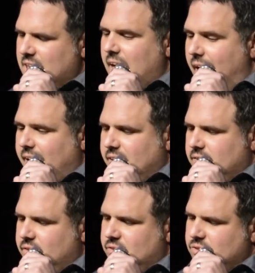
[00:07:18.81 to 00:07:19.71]
Yet.
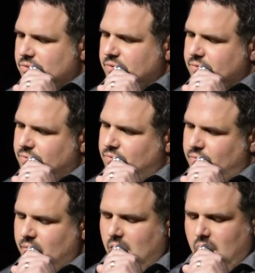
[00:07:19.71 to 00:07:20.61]
So,
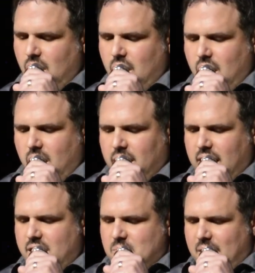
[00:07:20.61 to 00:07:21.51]

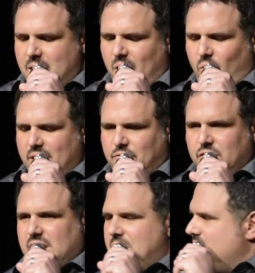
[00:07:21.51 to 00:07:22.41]
getting in bed, my wife
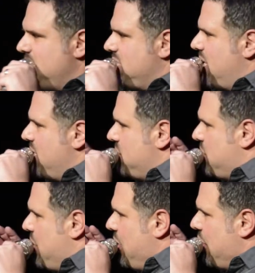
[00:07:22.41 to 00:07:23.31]
looks at me and she
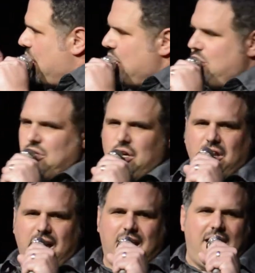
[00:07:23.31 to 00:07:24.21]
says, "You
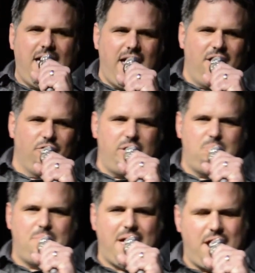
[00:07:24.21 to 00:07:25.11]
look like a hairy
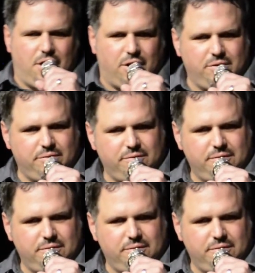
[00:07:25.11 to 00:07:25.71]
bear."